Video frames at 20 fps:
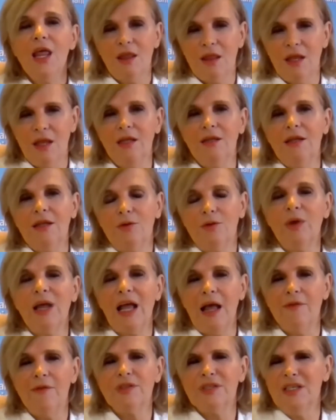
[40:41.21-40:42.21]
Think that we
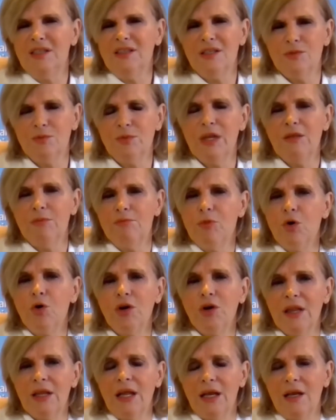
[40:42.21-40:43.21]
have cities with
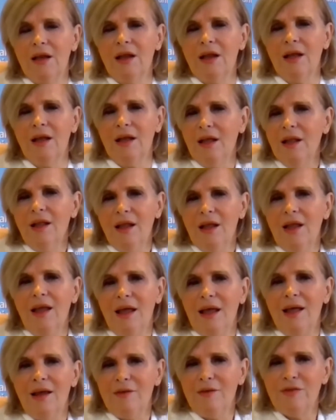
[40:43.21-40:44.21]
more than
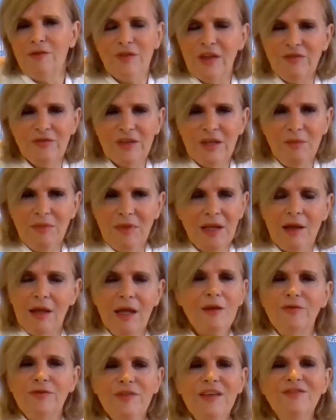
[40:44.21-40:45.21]

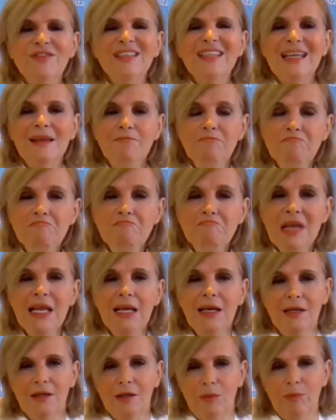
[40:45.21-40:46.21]
15
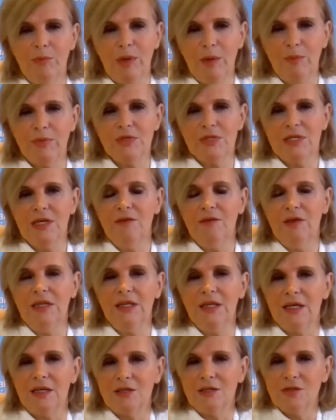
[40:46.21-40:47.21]
million people living there.